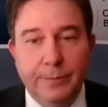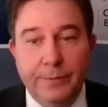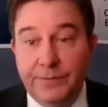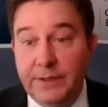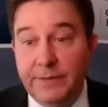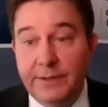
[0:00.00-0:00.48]

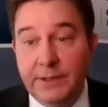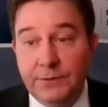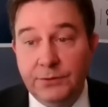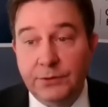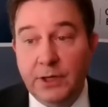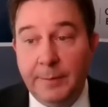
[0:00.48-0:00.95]
of
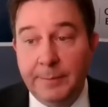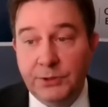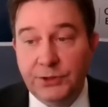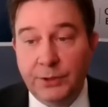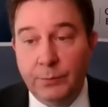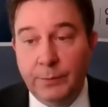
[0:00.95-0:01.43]
dividends or common
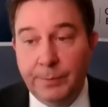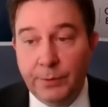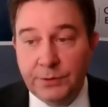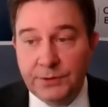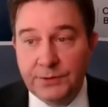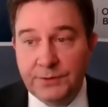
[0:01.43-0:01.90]
share
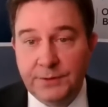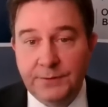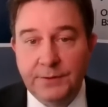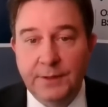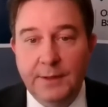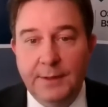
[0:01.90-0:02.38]
repurchases,